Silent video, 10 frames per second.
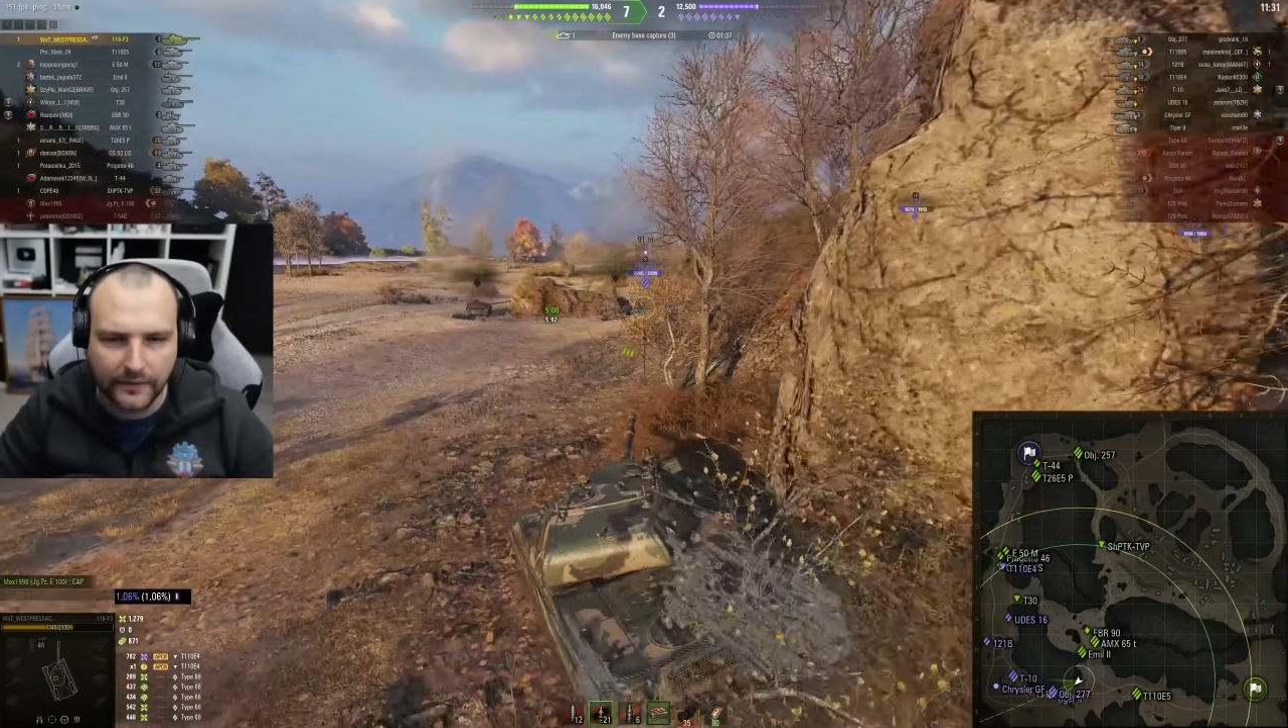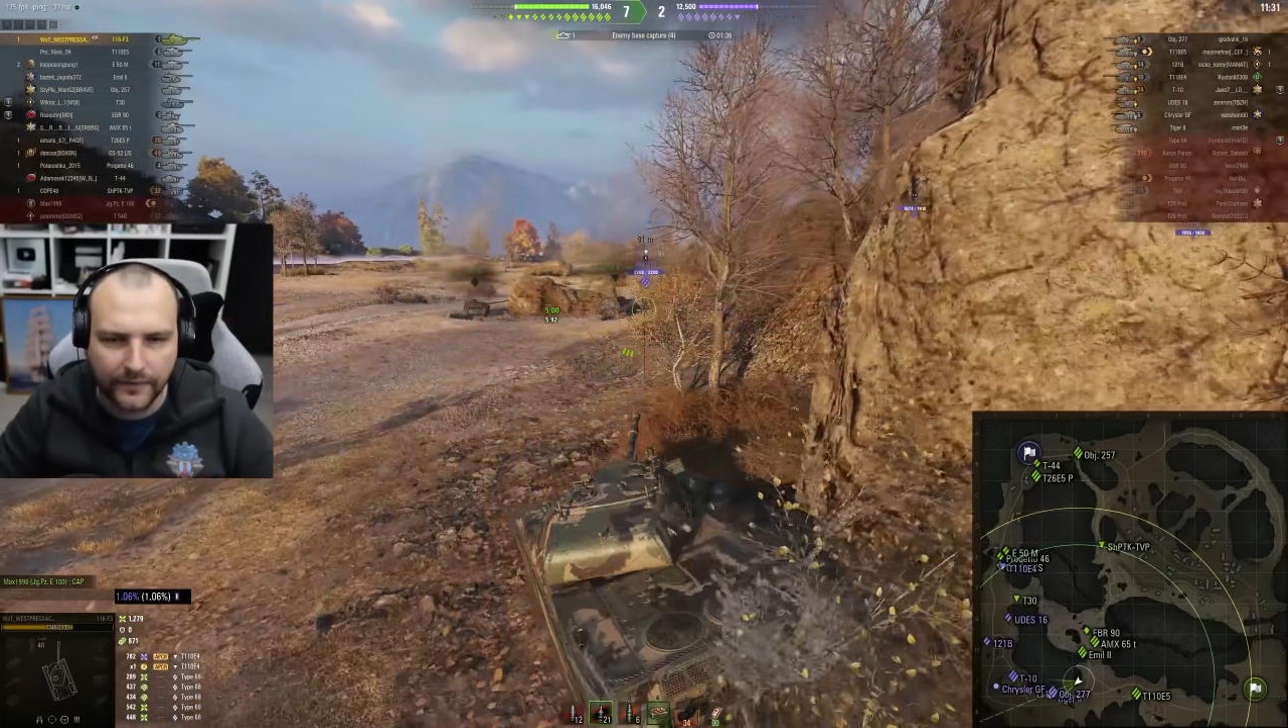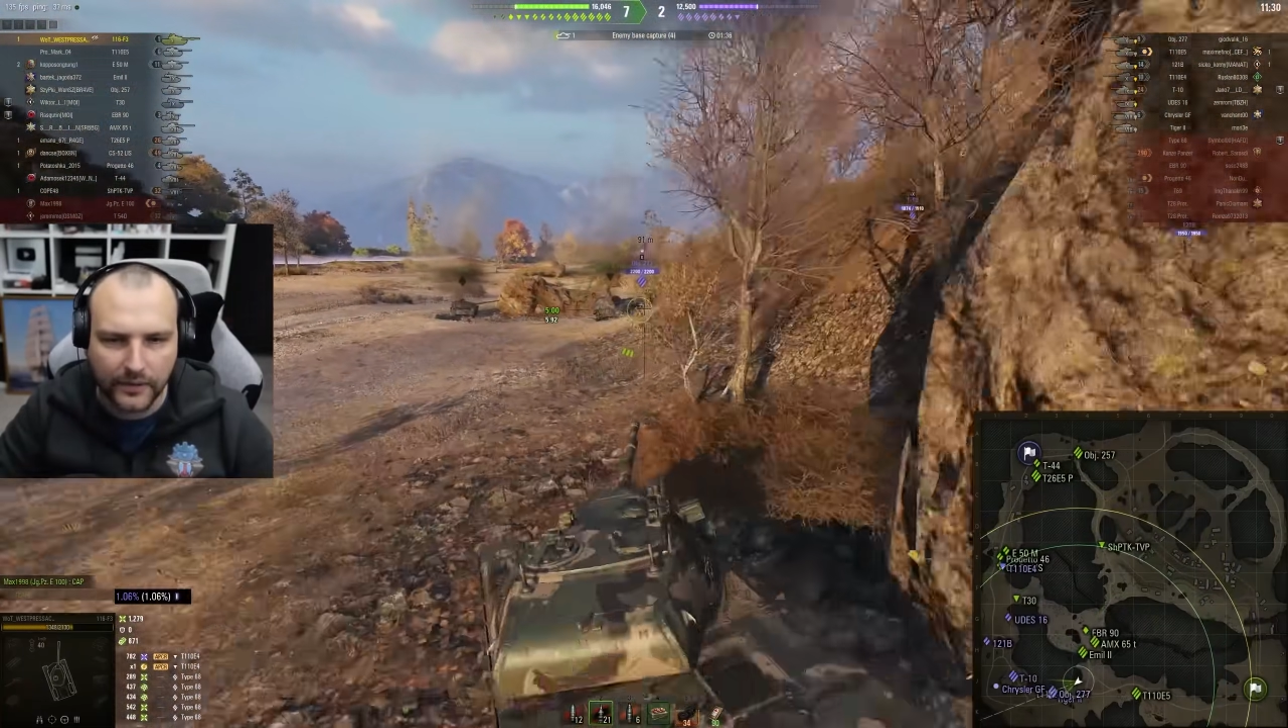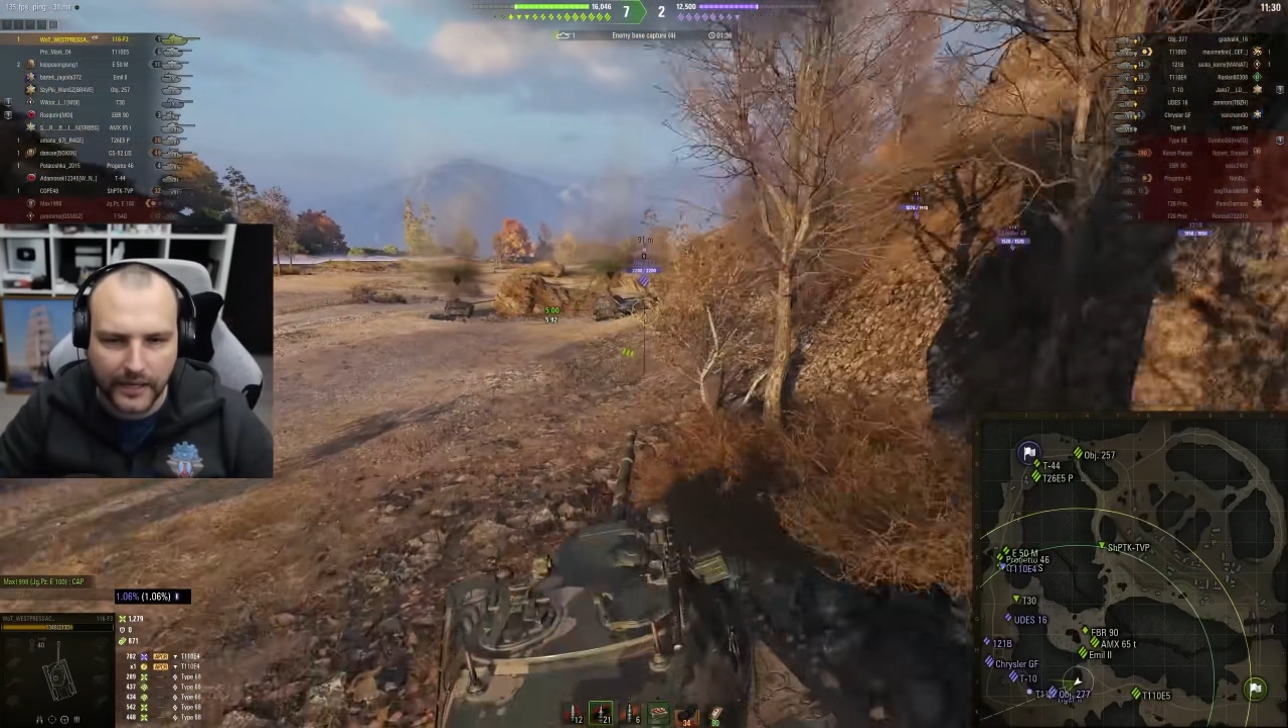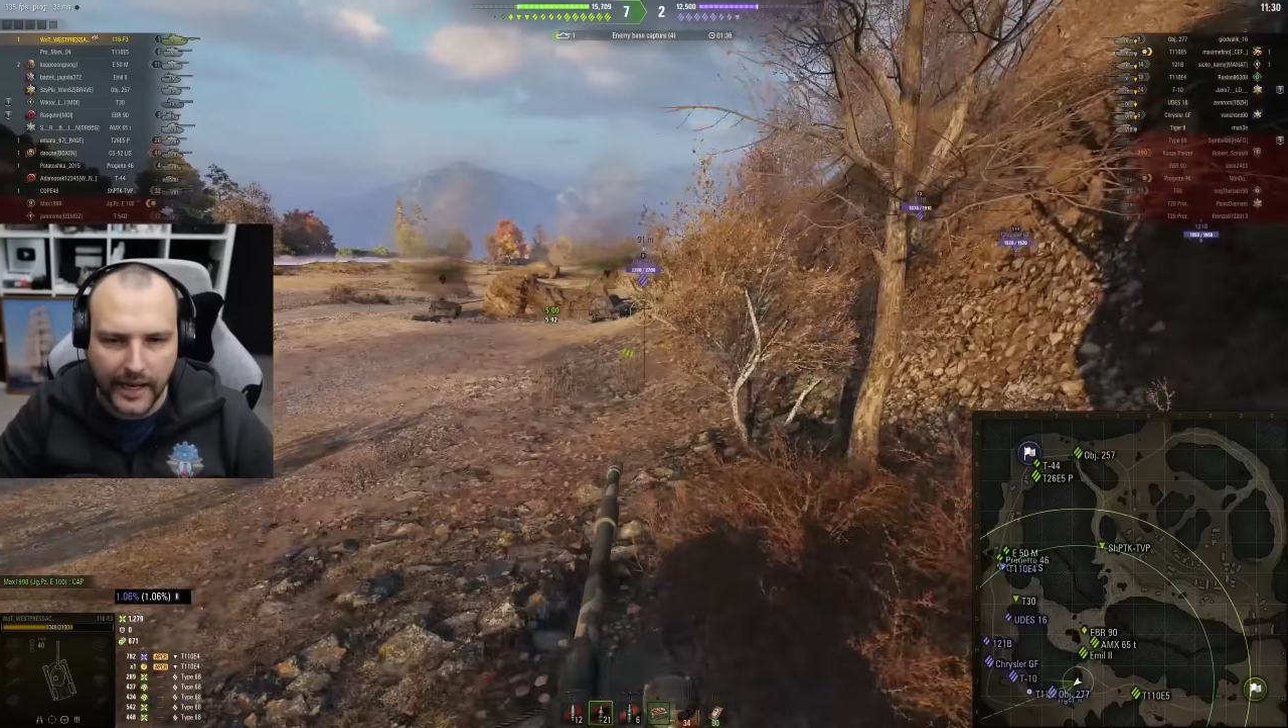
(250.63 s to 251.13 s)
of
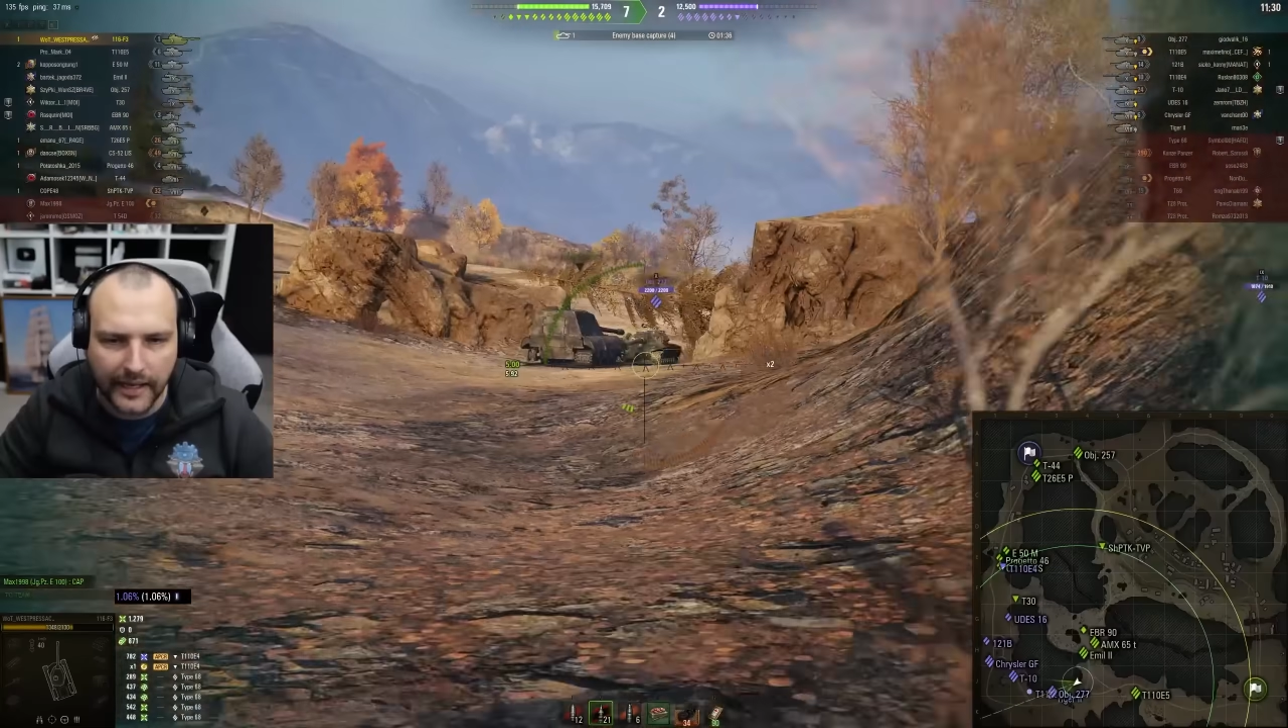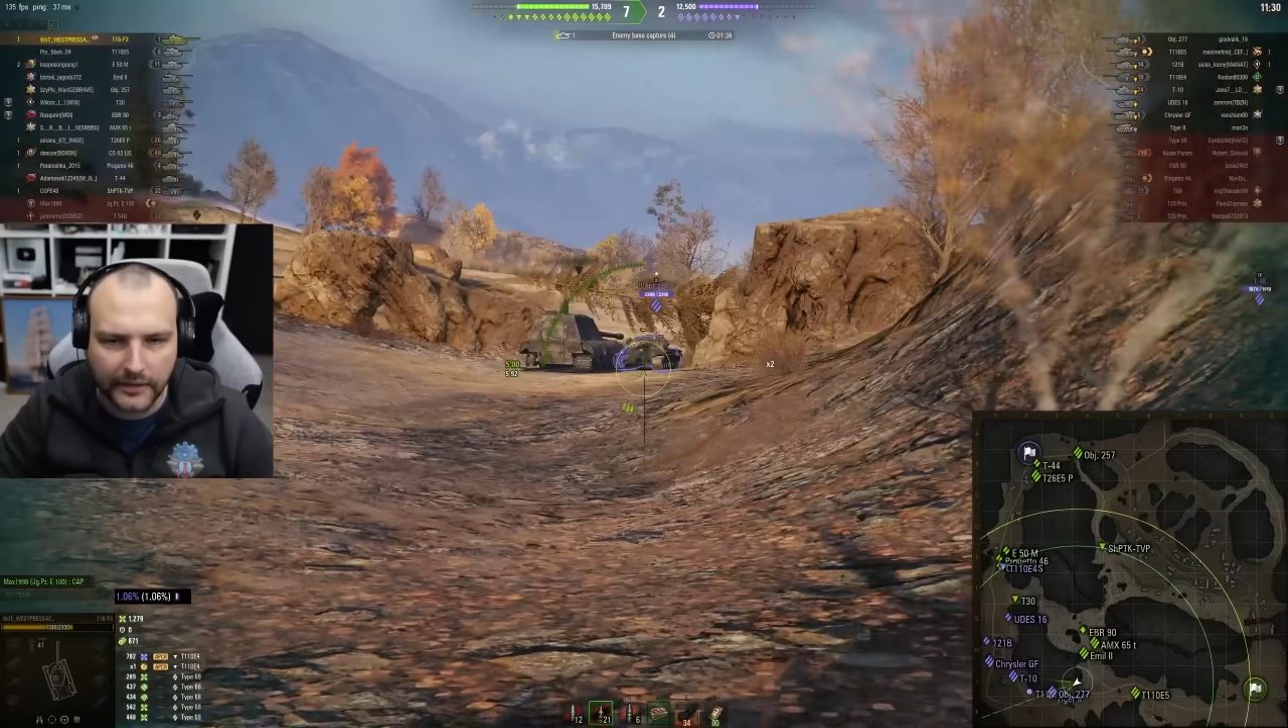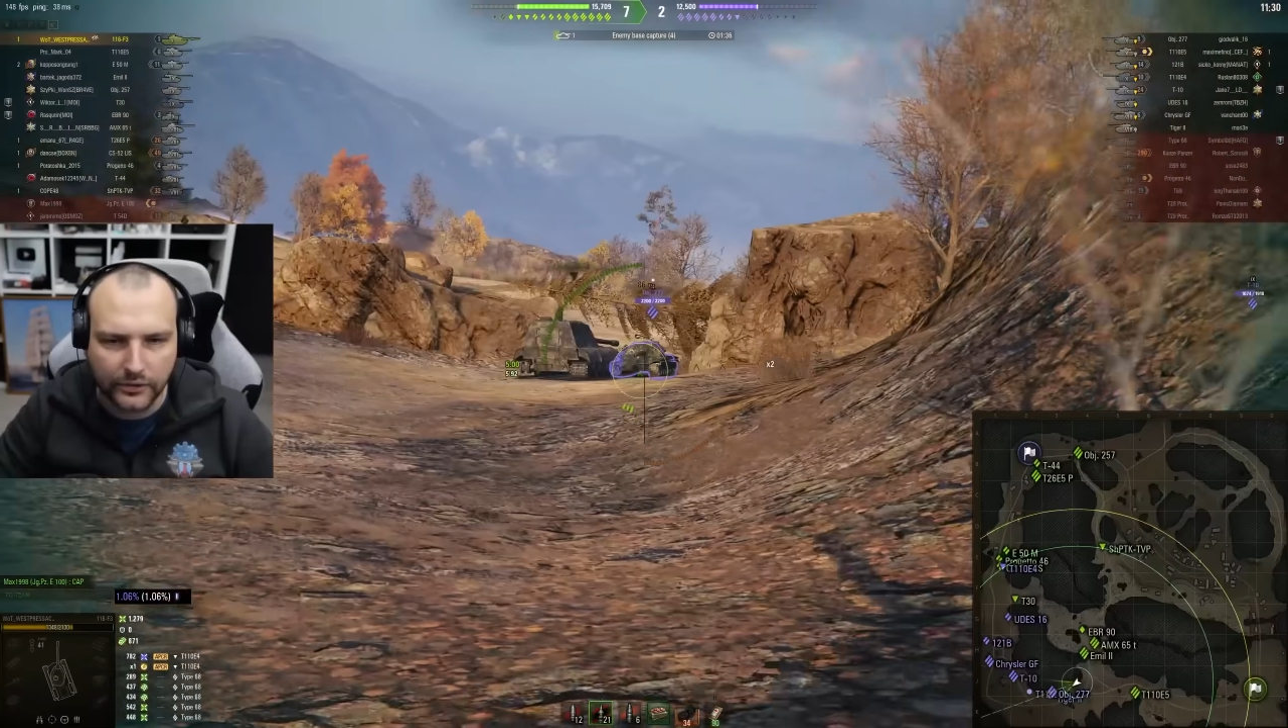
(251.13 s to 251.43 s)
alright.